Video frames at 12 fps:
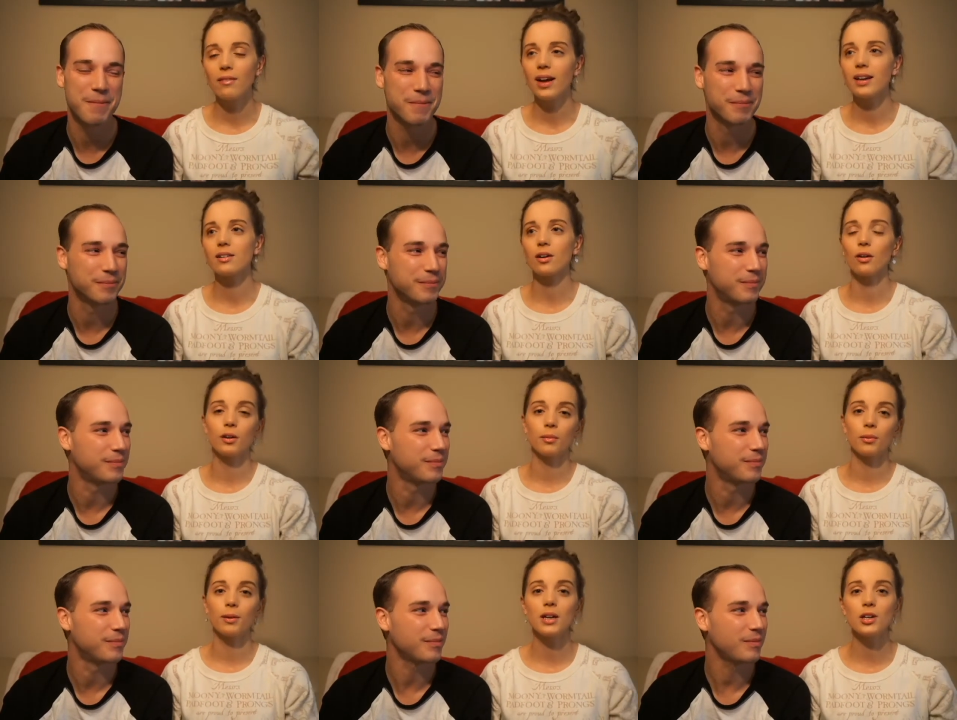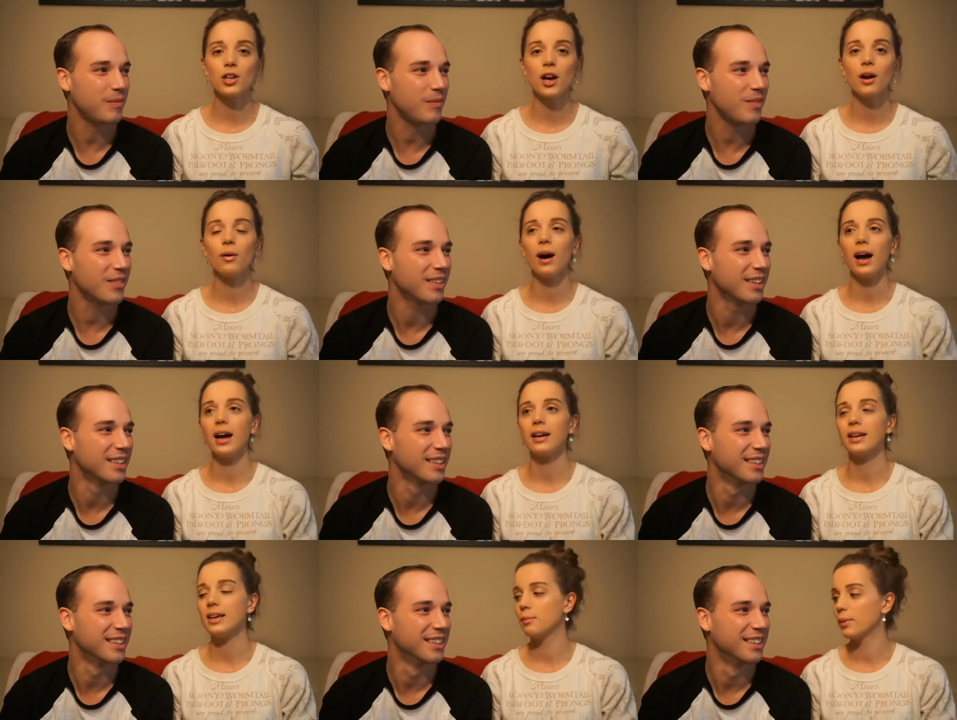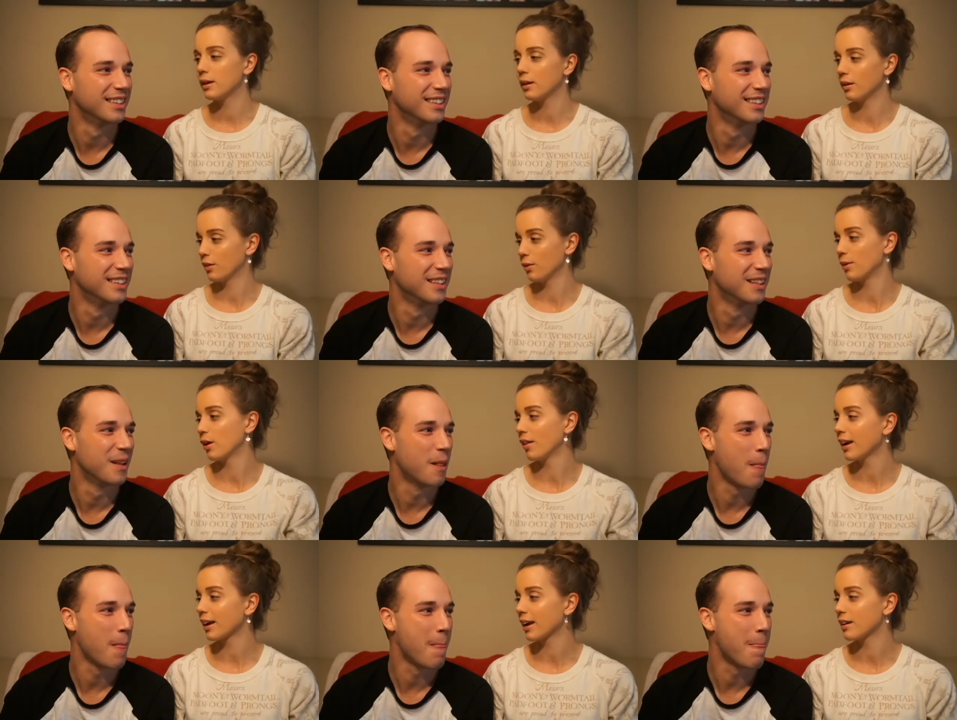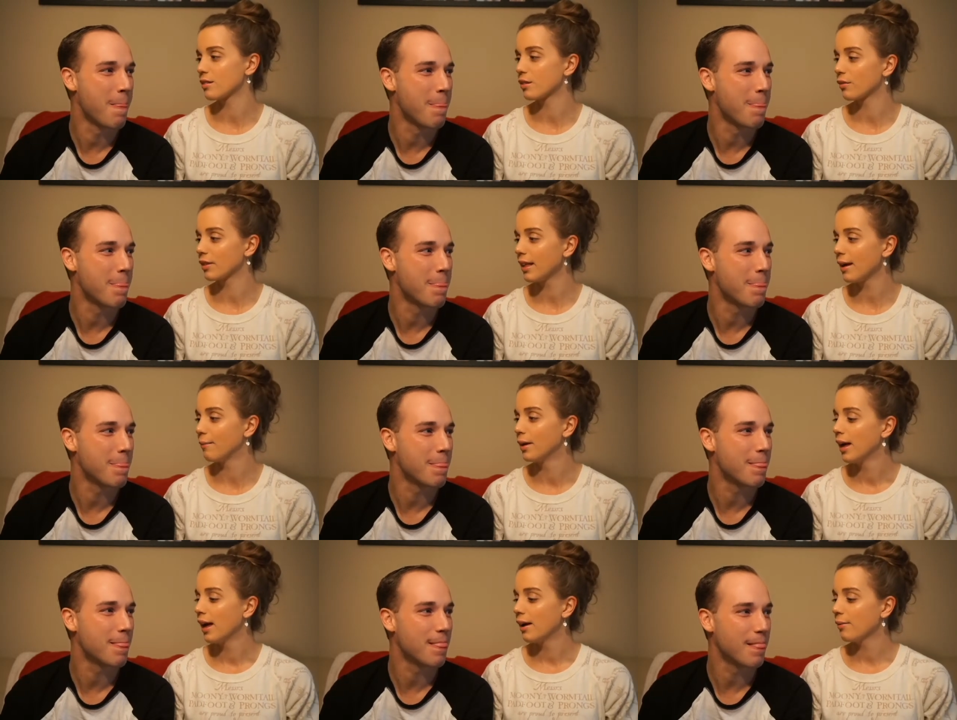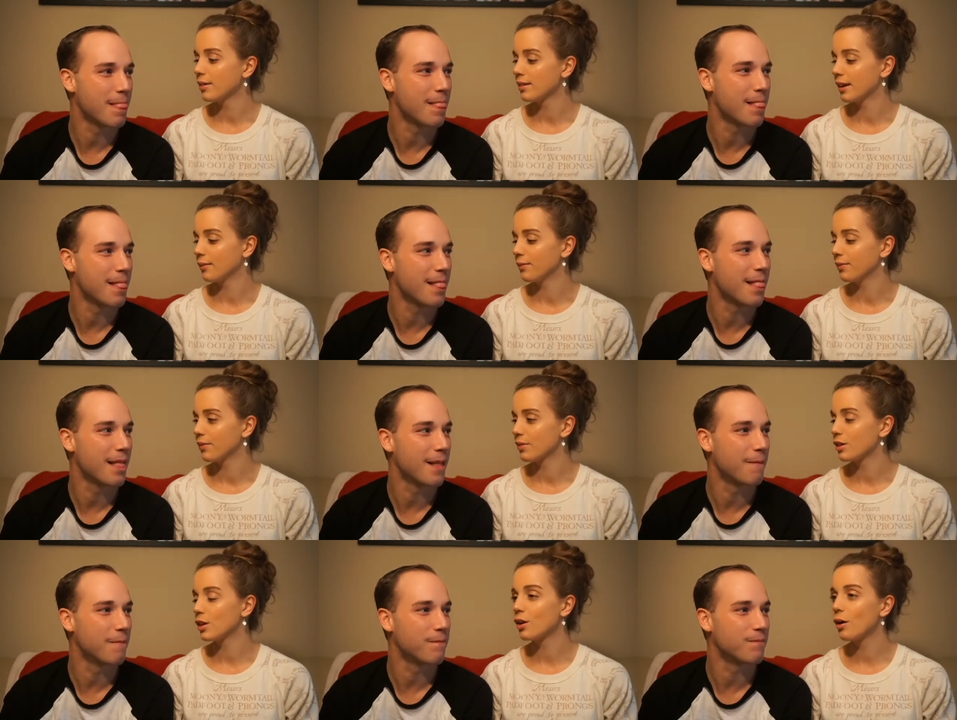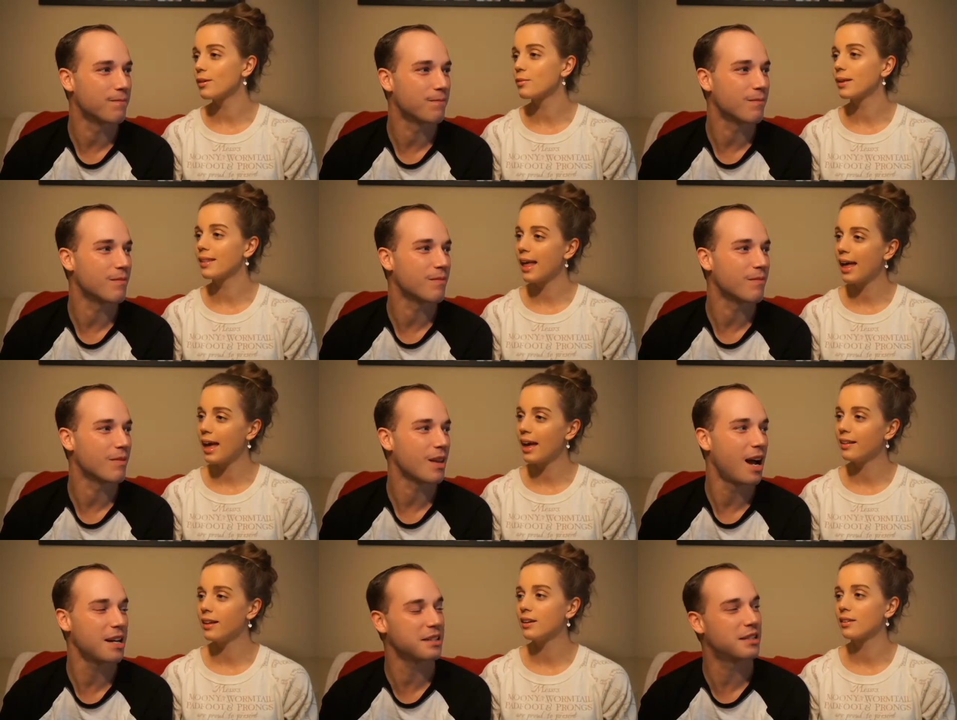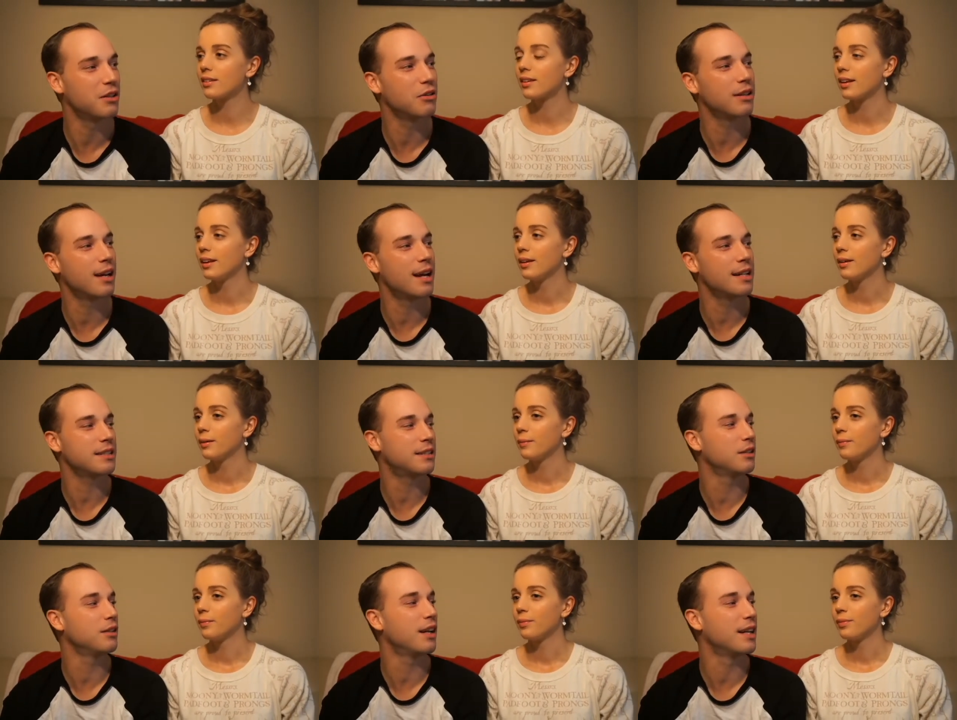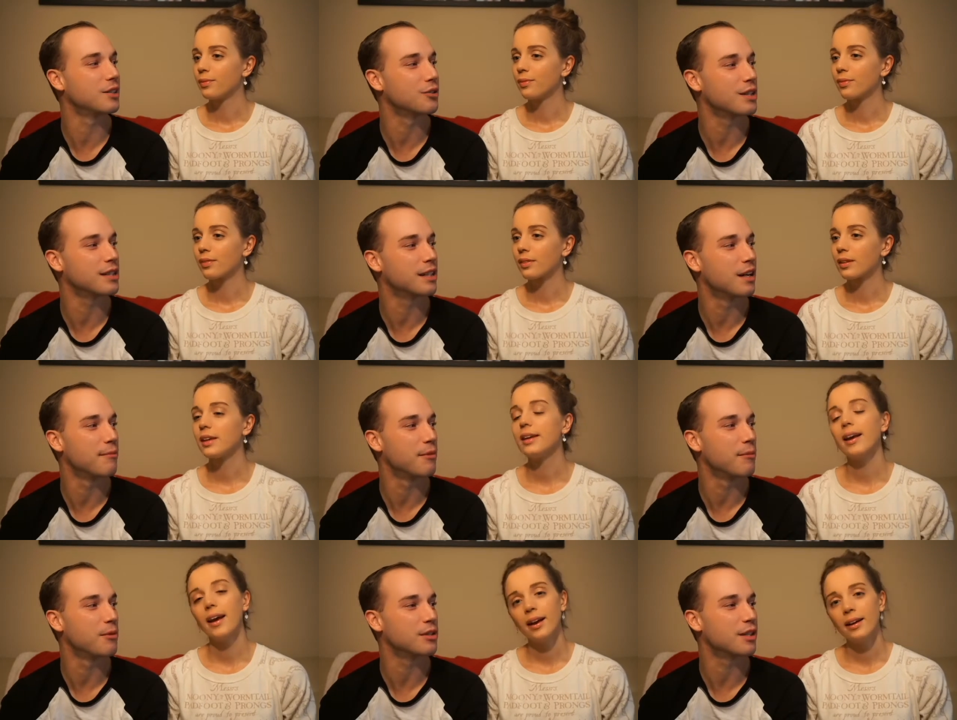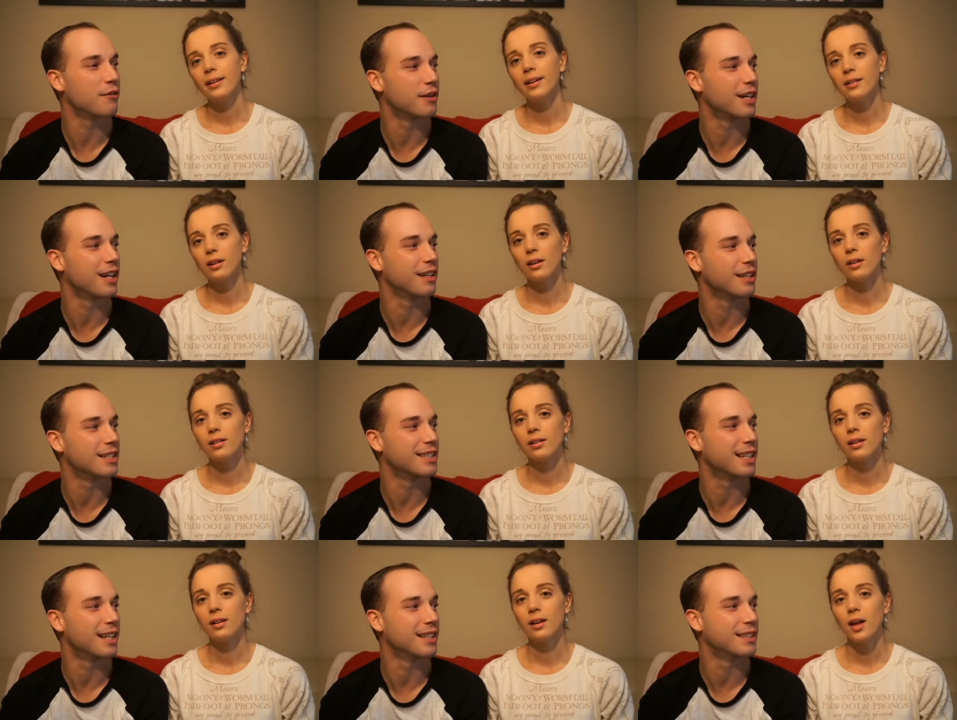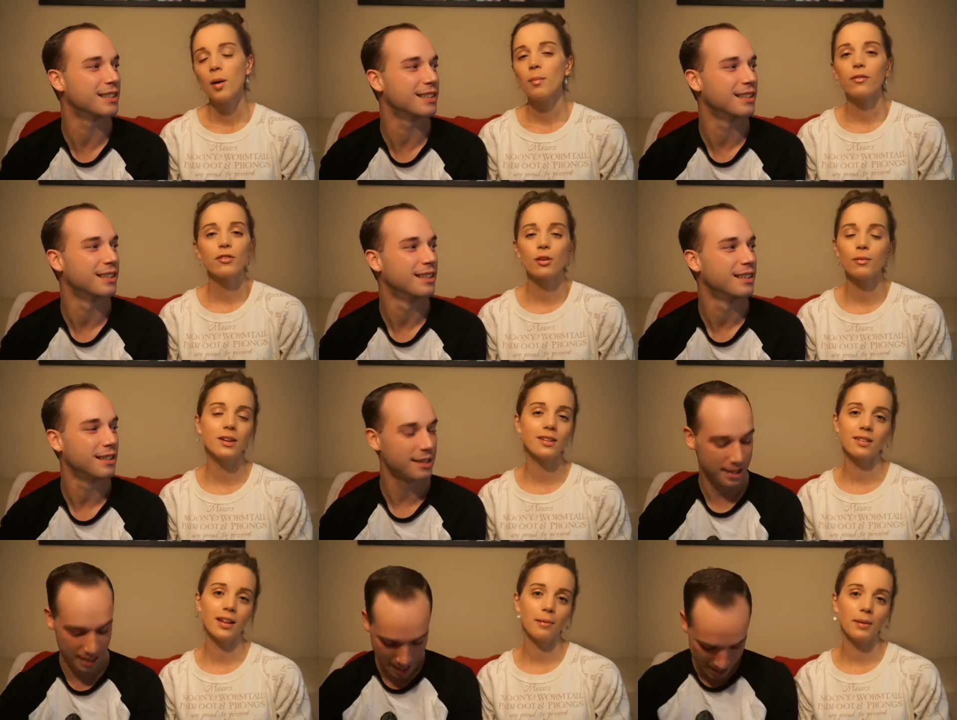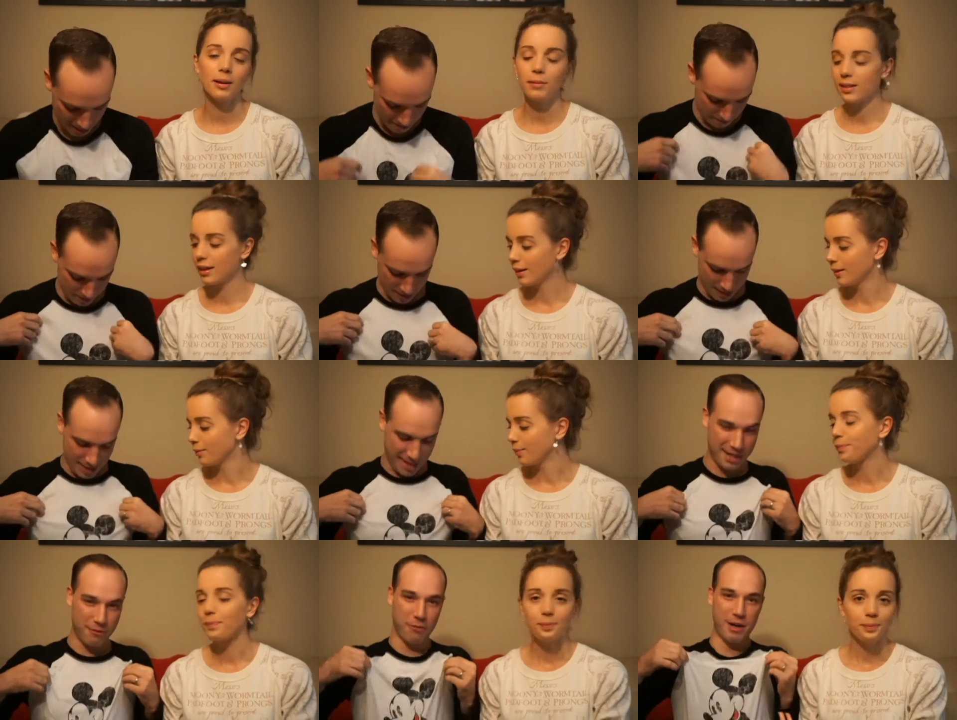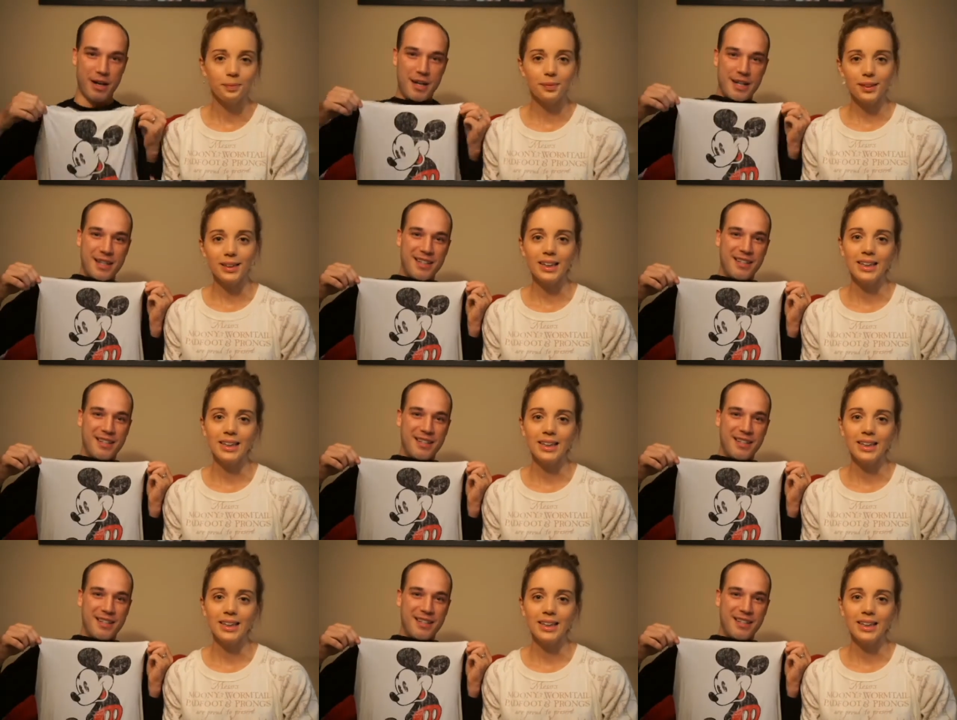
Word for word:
Speaker 1: event or a WWE show, and he'd been doing all that kind of stuff with them, wasn't it? So you'd always been there.
Speaker 2: And I still like dressing up
Speaker 1: almost every day these days. But for some reason that made me think... just kind of wearing...